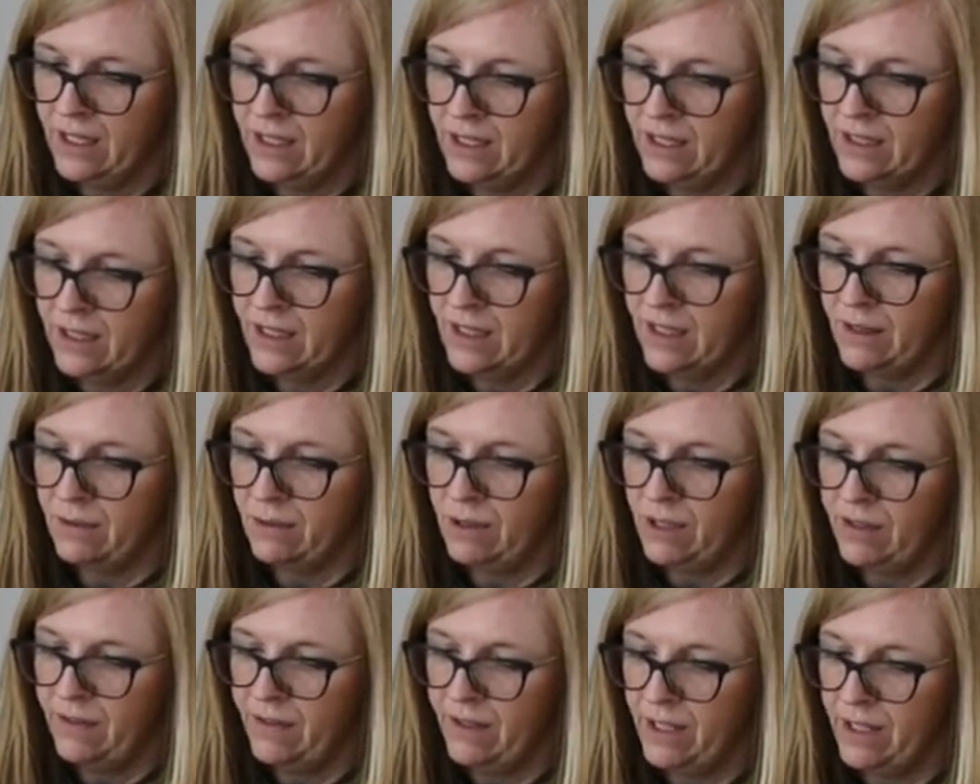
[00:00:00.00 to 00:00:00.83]
So
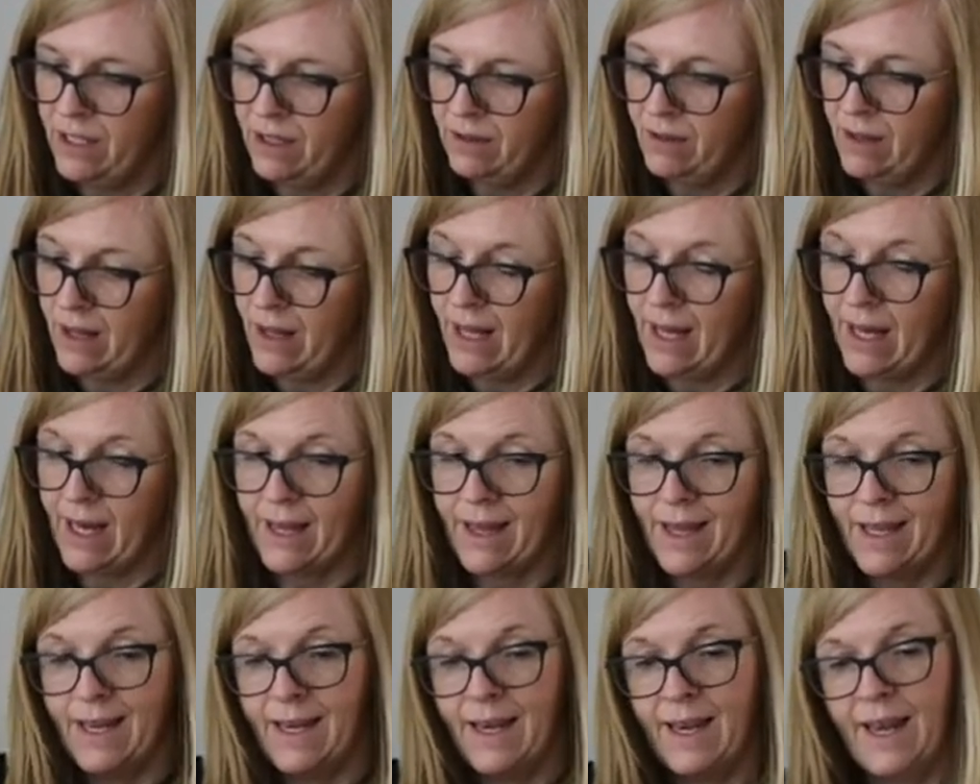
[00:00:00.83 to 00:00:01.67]
when you've had a go at that,
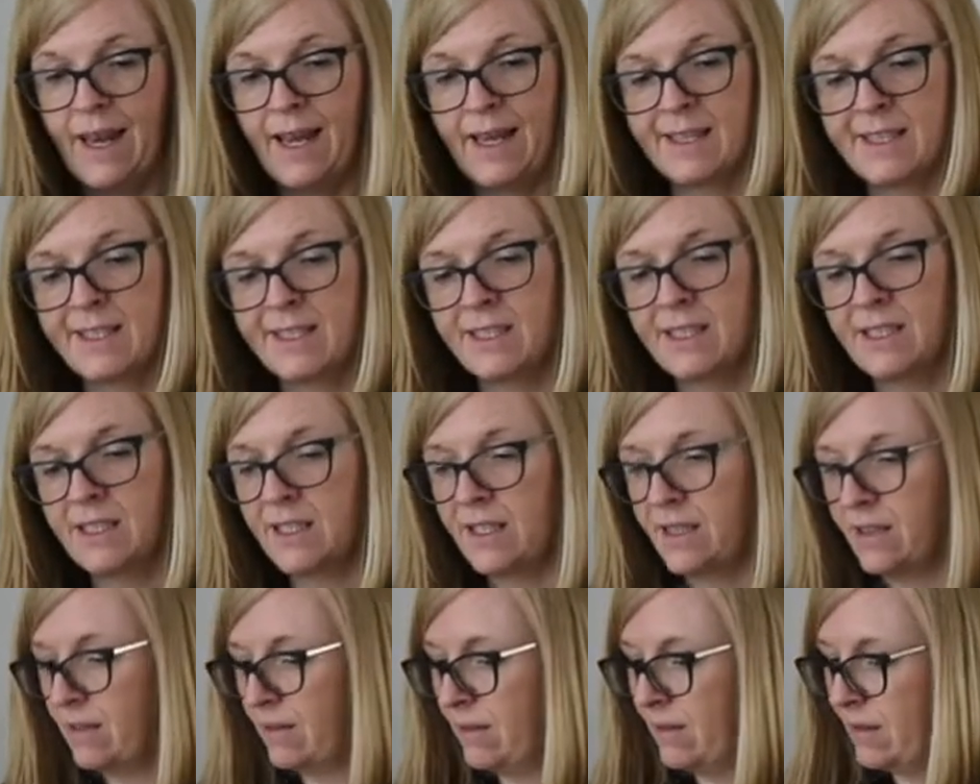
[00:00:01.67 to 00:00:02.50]
the next
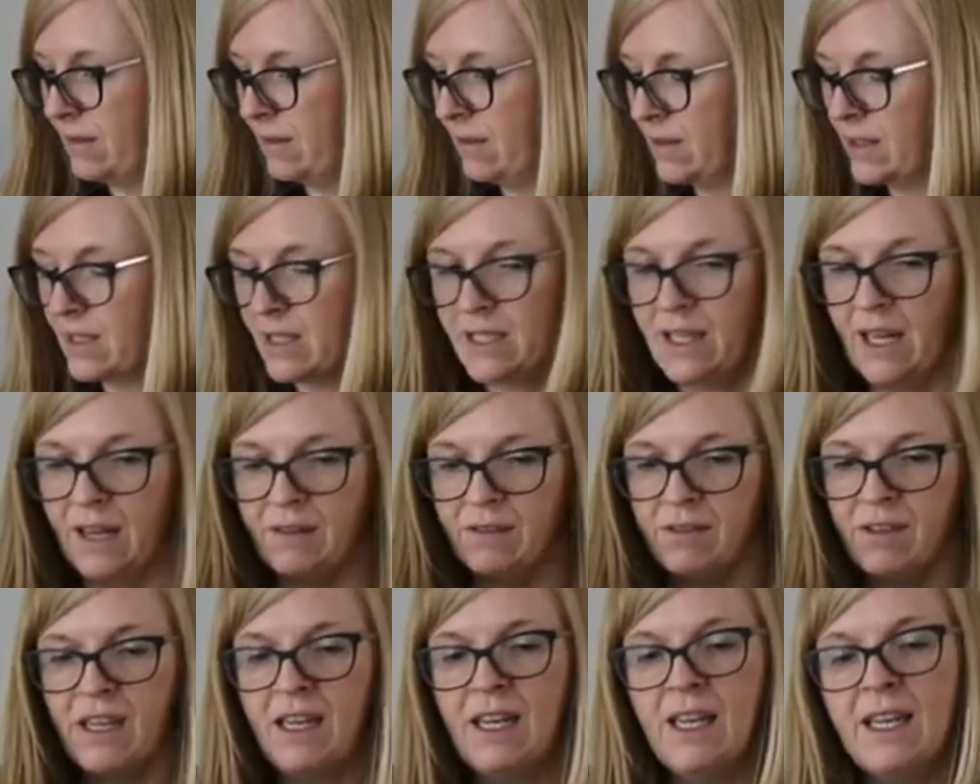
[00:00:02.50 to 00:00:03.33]
step
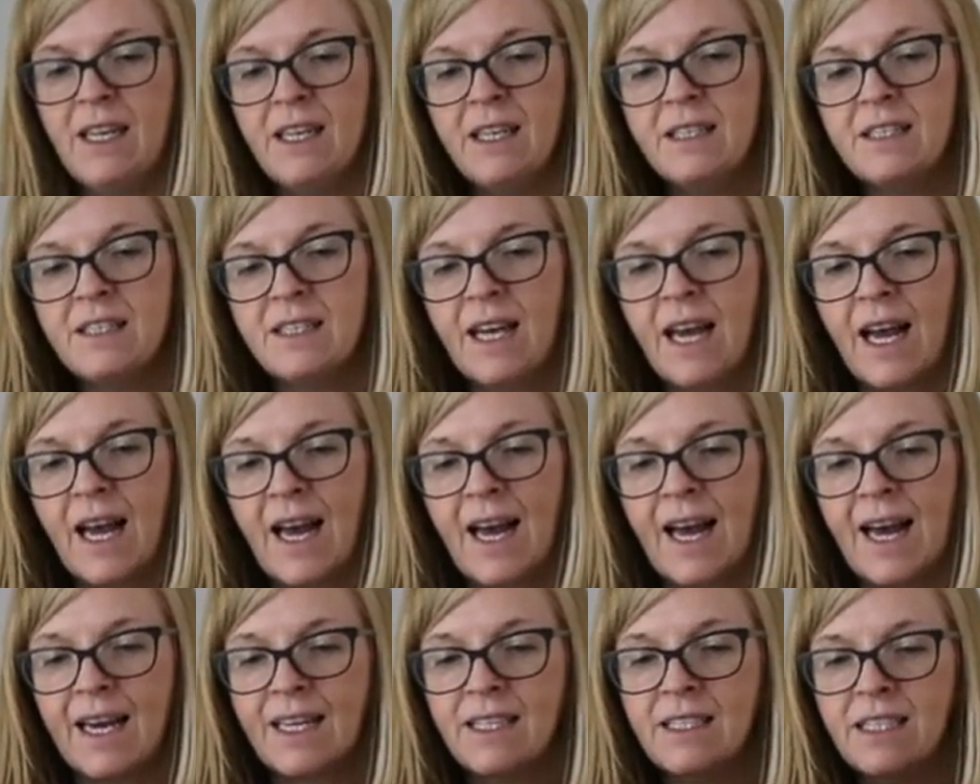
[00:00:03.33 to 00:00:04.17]
really is to
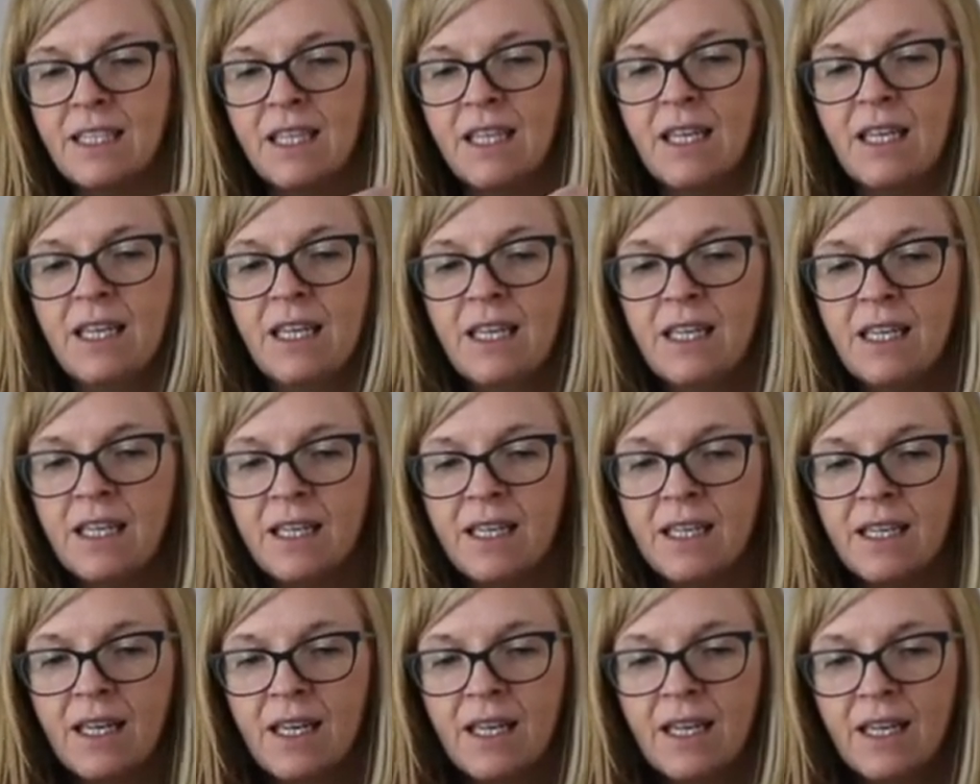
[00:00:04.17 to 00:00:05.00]
add
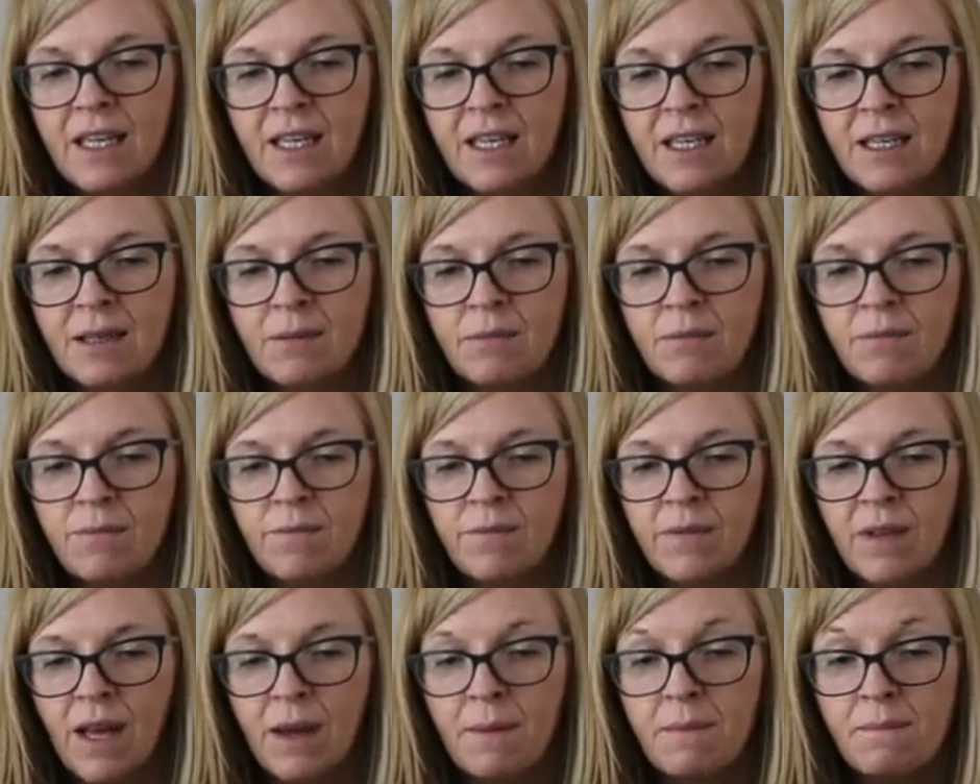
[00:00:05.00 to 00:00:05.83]

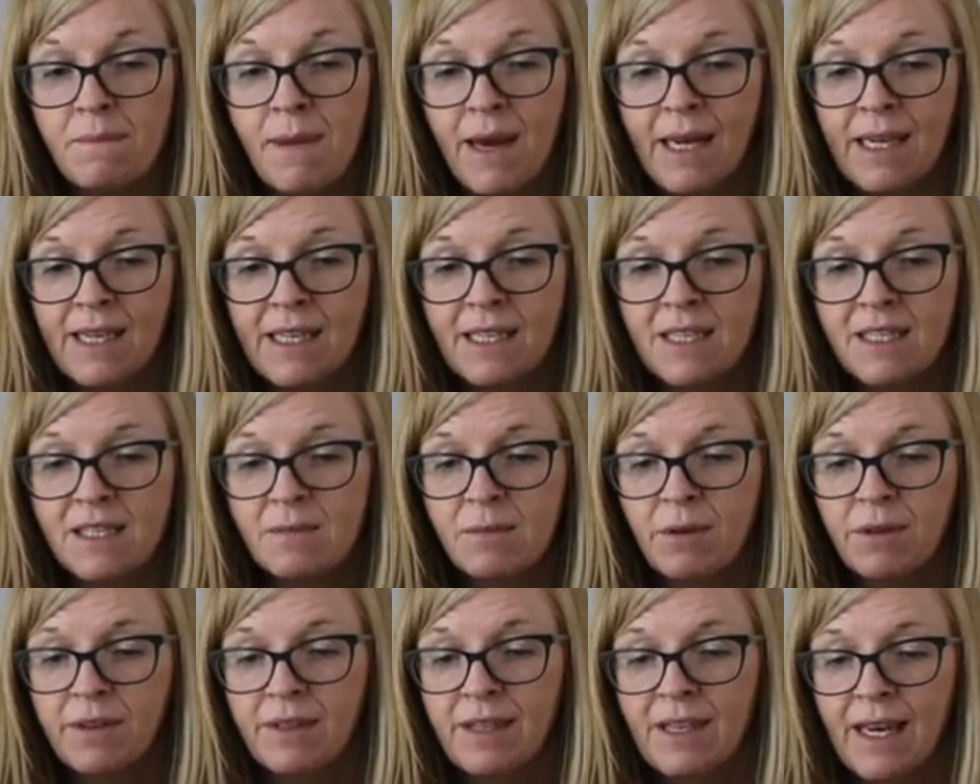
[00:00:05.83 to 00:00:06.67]
a mechanism
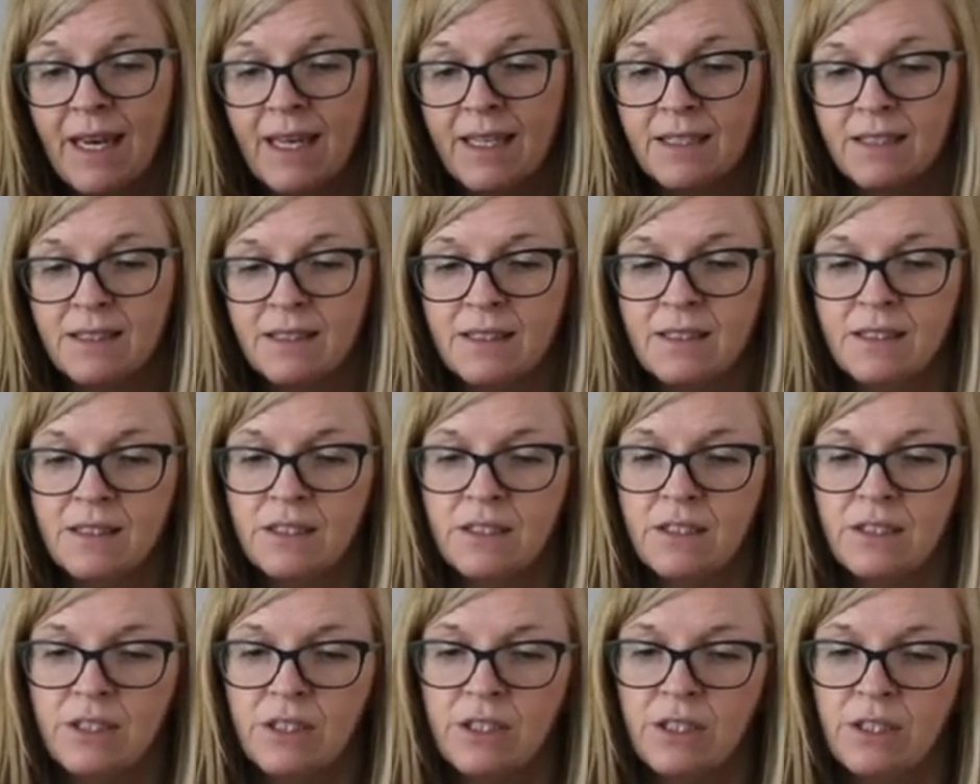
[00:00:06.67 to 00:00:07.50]
on the end
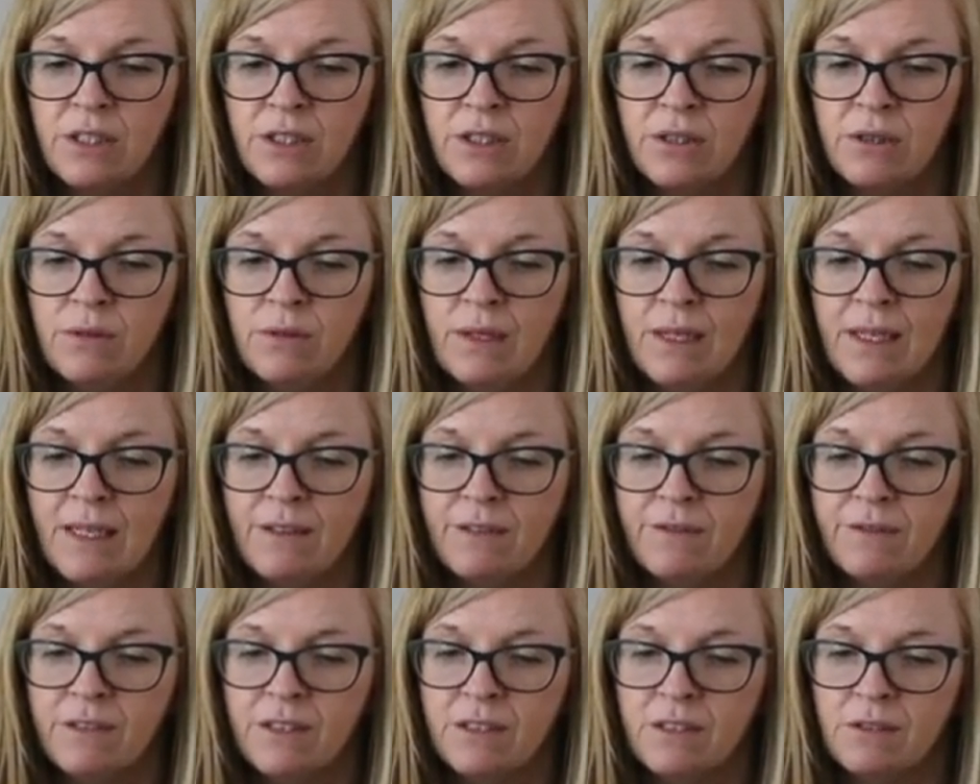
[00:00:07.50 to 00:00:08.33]
to
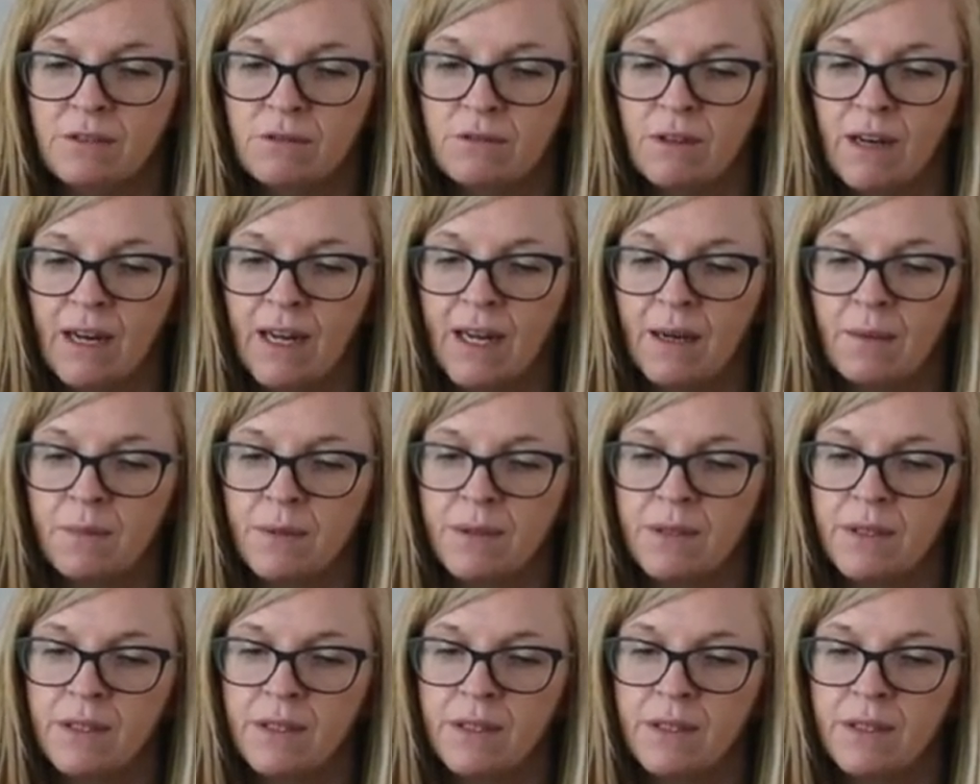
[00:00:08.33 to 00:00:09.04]
lift and grab